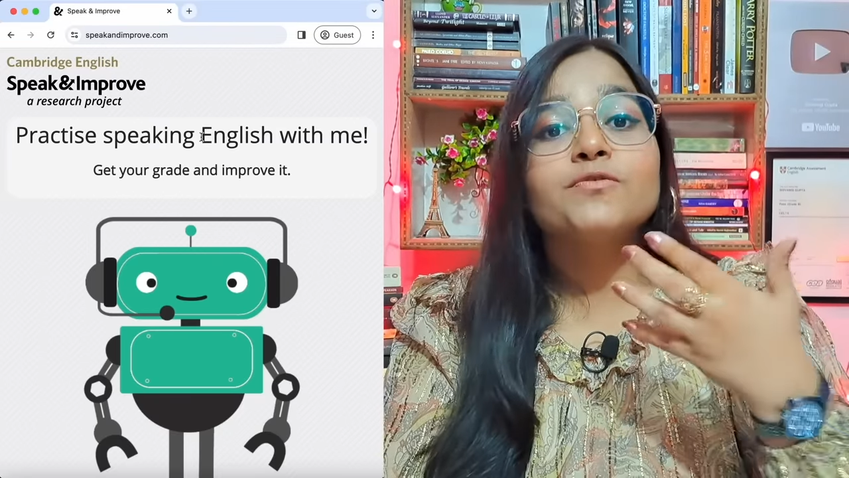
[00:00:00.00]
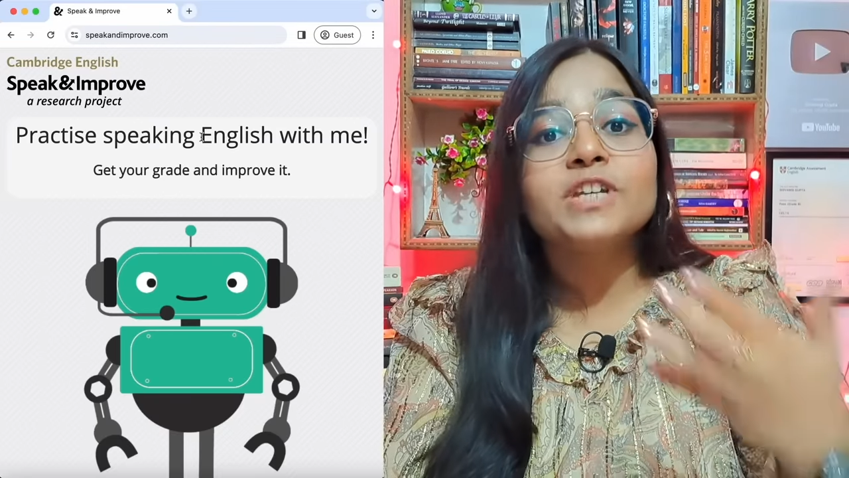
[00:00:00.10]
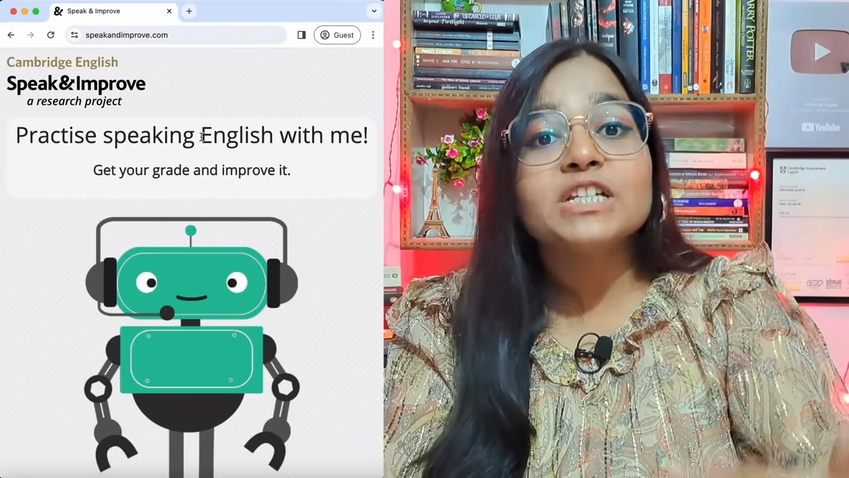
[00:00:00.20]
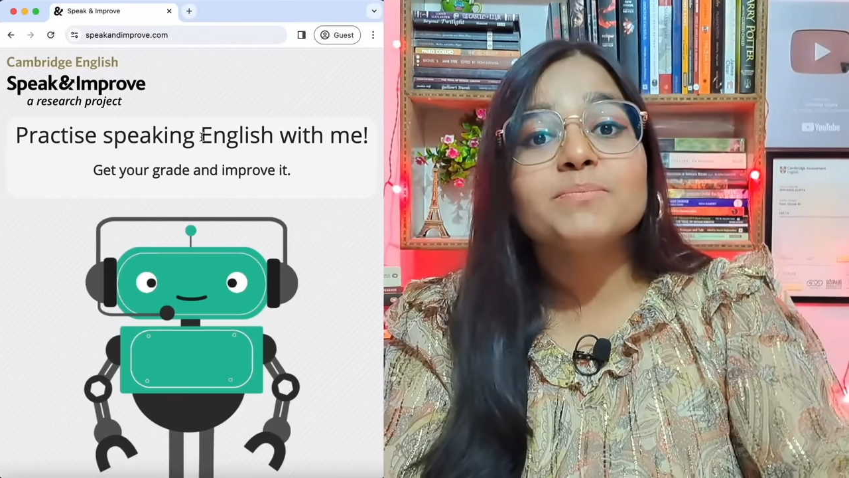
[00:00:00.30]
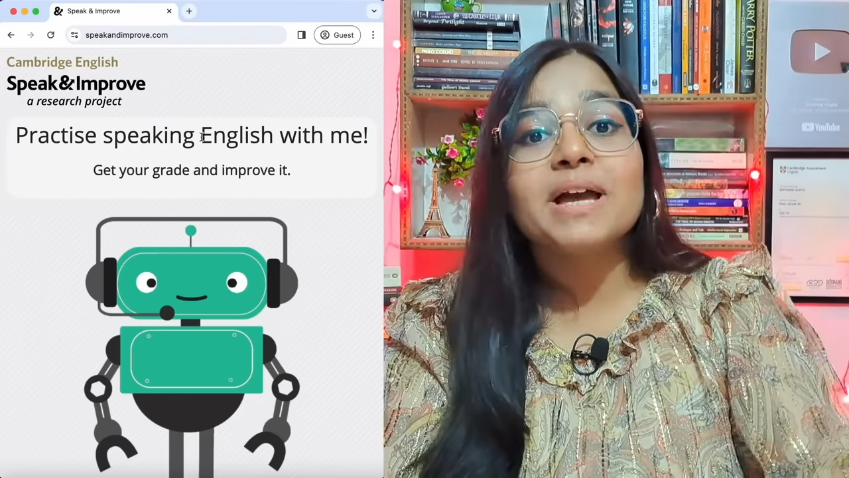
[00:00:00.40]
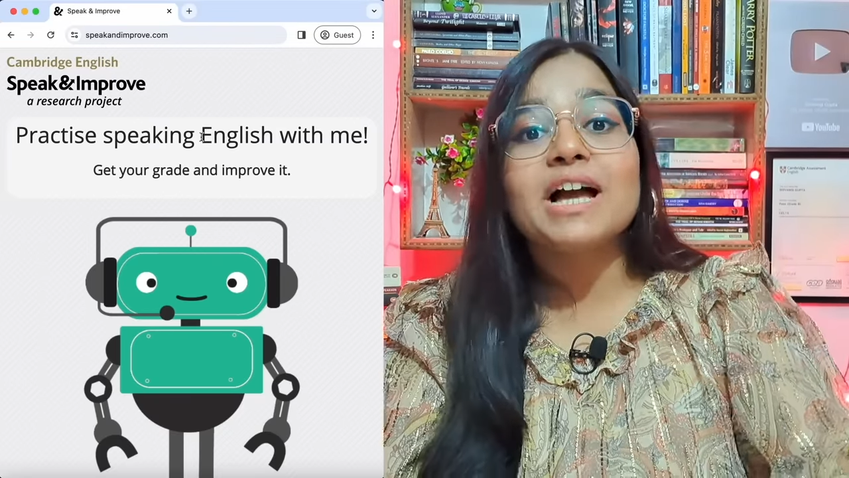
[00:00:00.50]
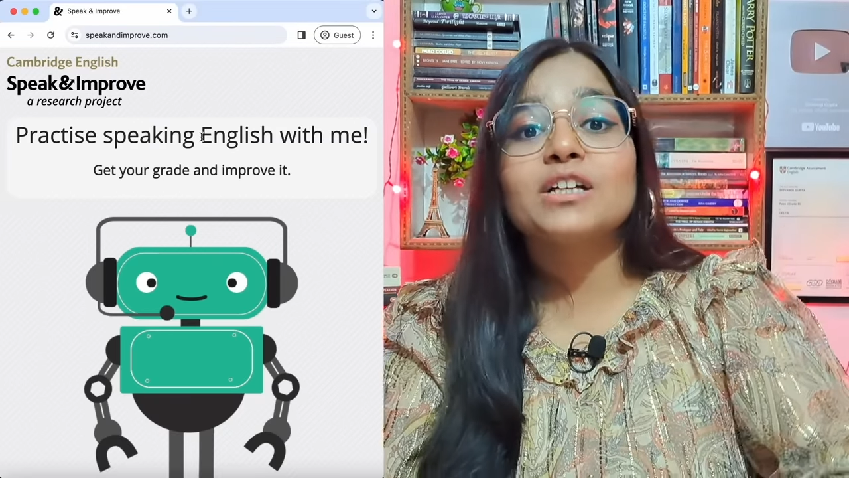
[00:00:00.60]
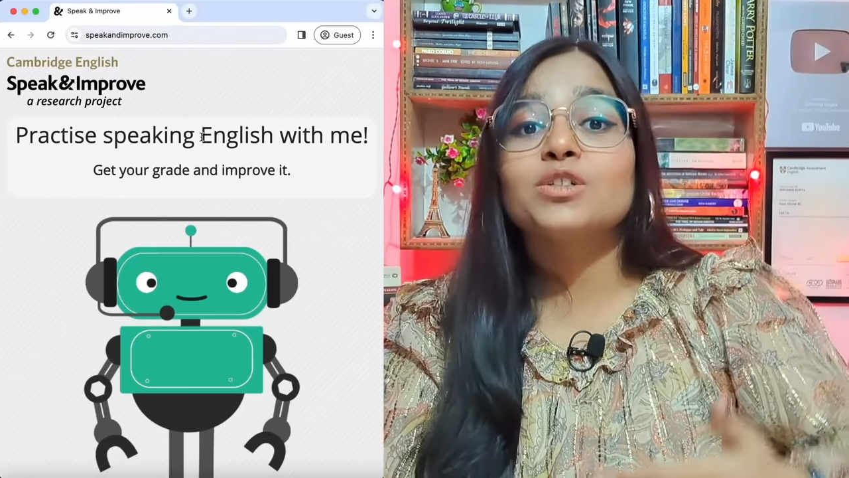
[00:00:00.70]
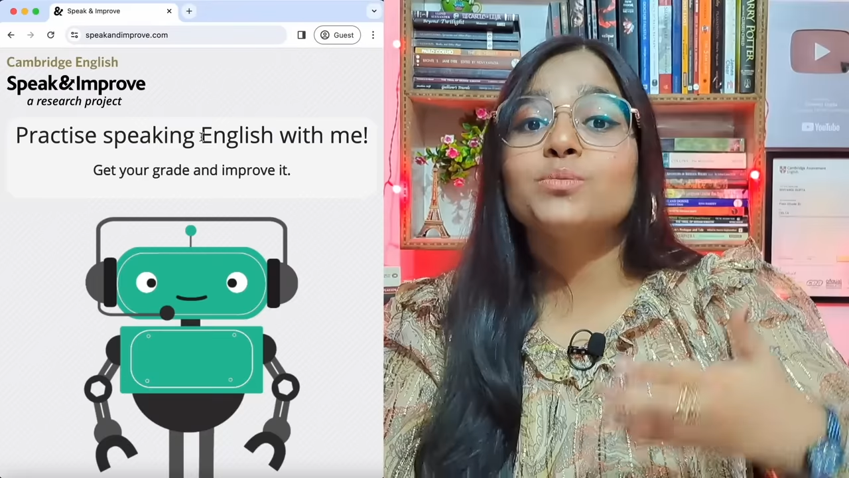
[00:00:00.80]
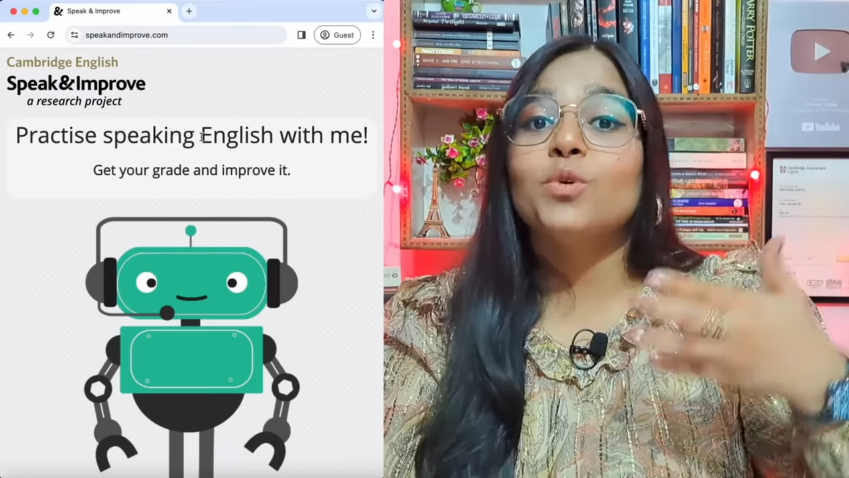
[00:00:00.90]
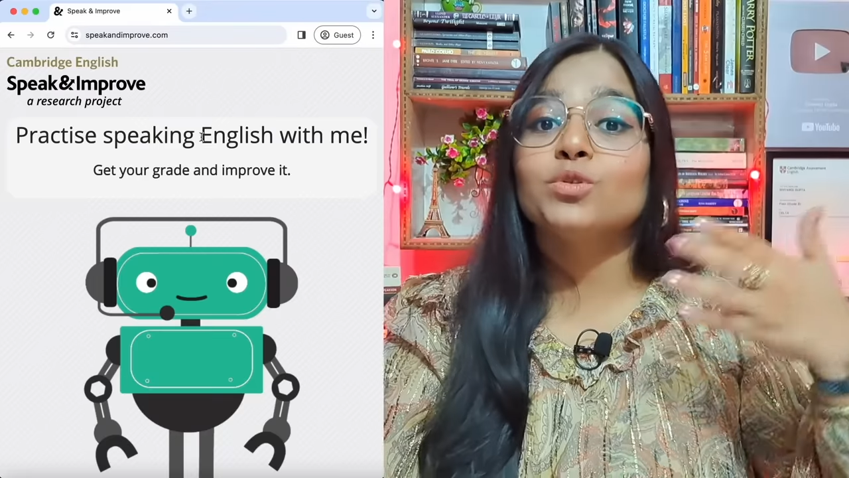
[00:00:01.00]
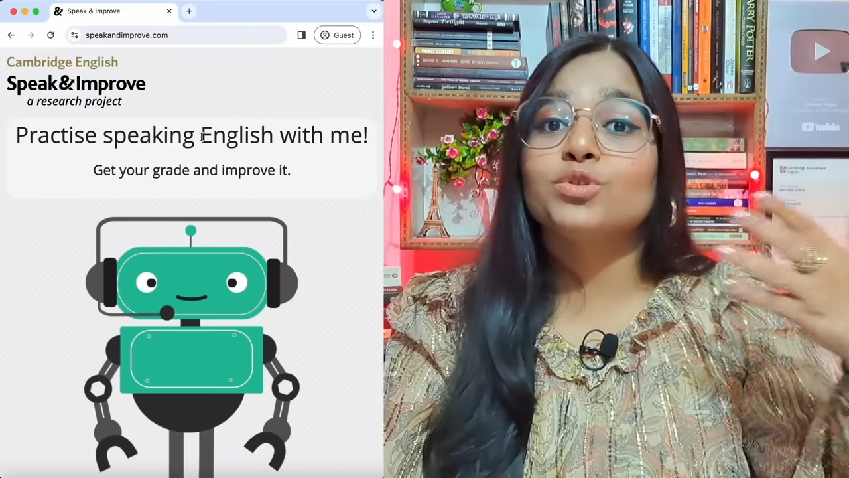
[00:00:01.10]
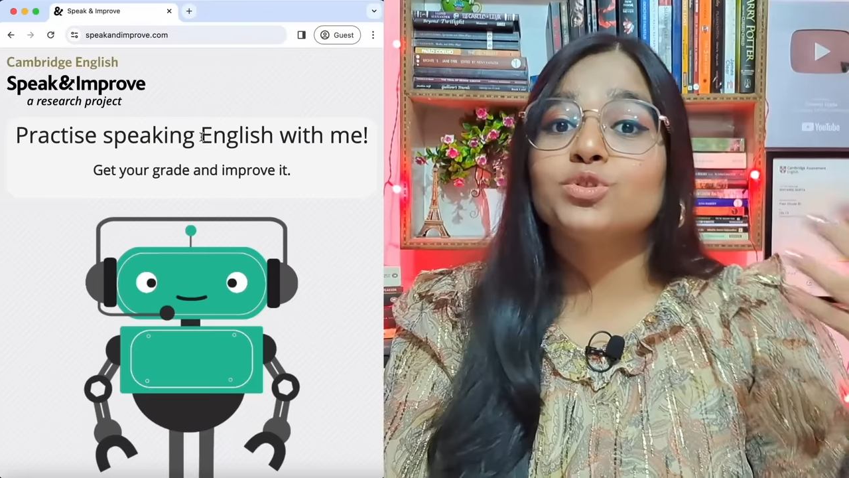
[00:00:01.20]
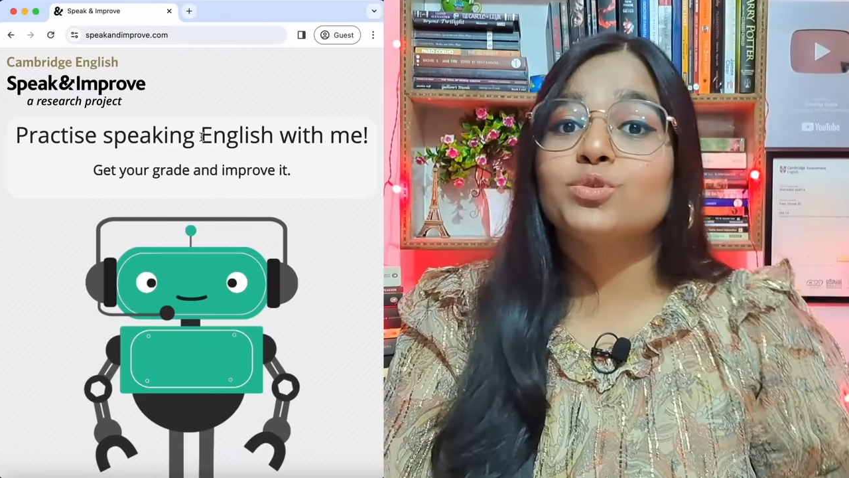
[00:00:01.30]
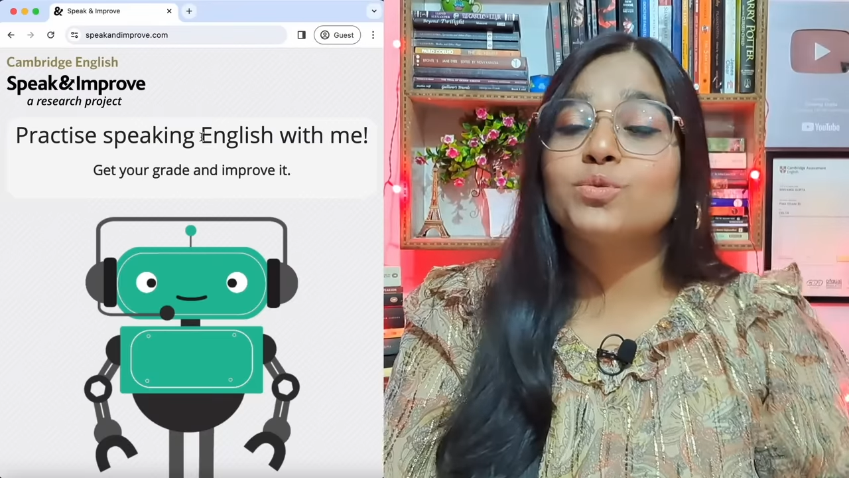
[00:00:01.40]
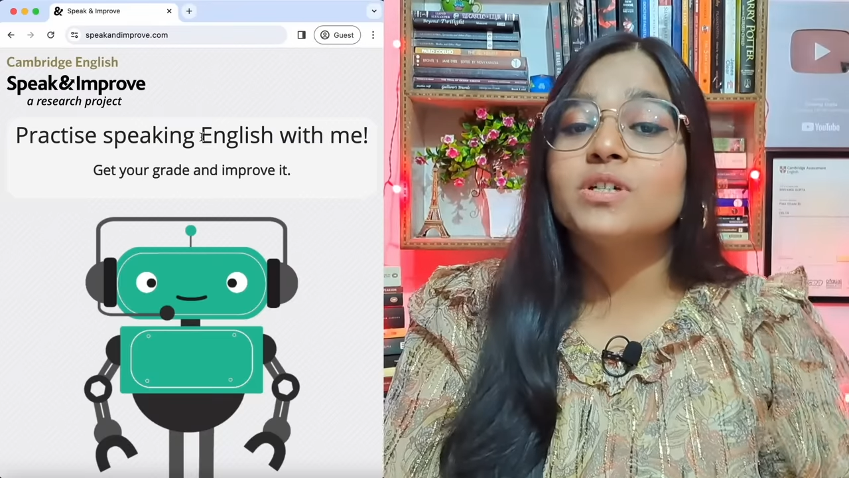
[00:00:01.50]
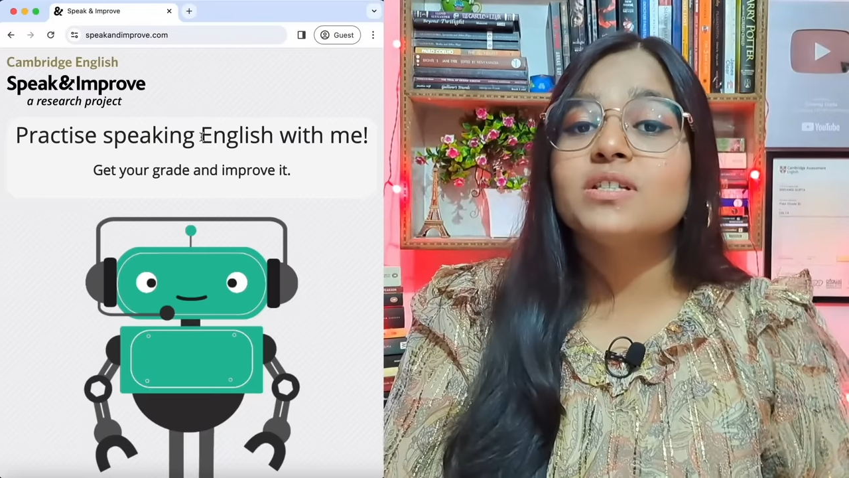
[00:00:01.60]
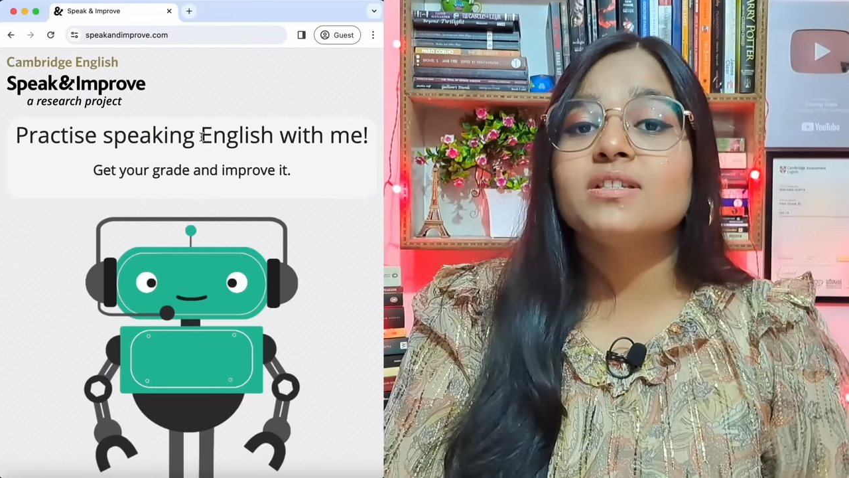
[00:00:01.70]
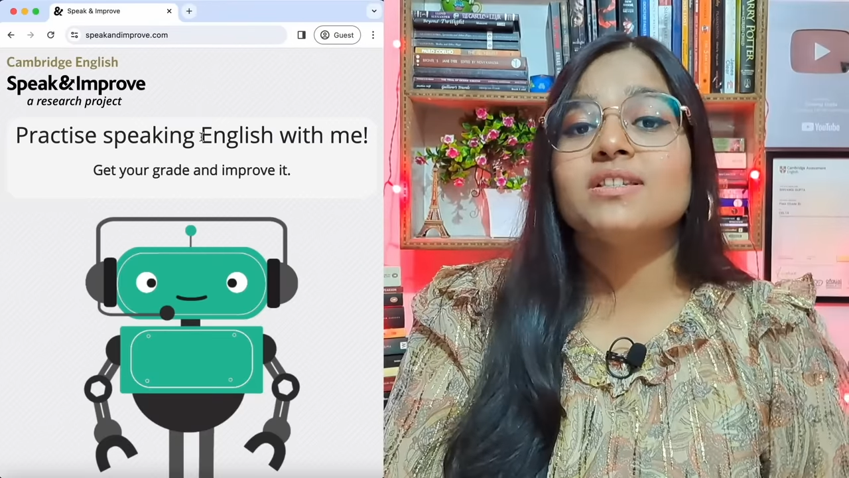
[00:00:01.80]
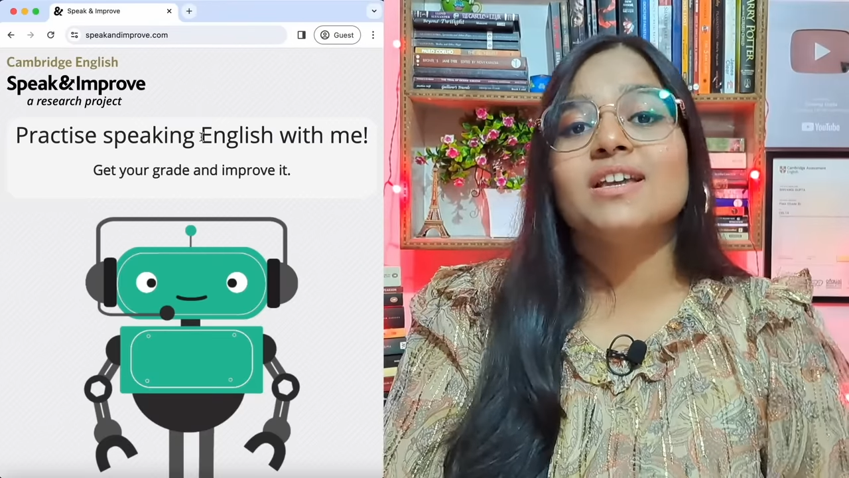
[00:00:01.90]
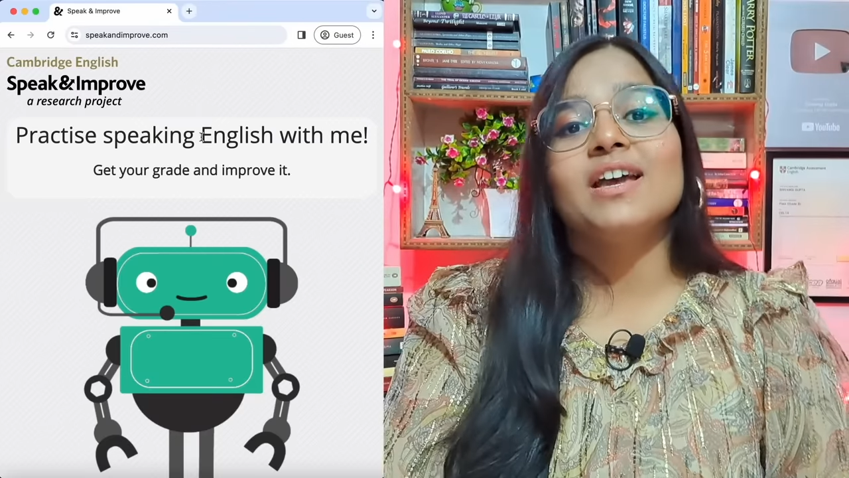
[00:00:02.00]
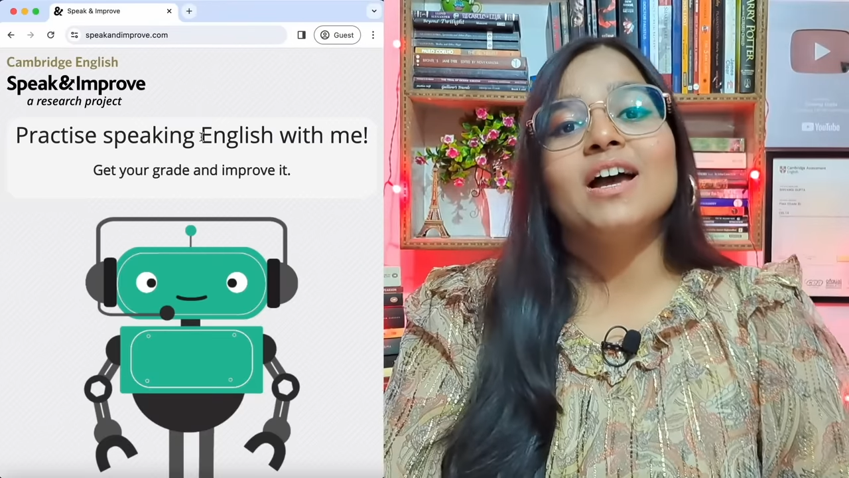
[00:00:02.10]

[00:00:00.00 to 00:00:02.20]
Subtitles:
feedback to both students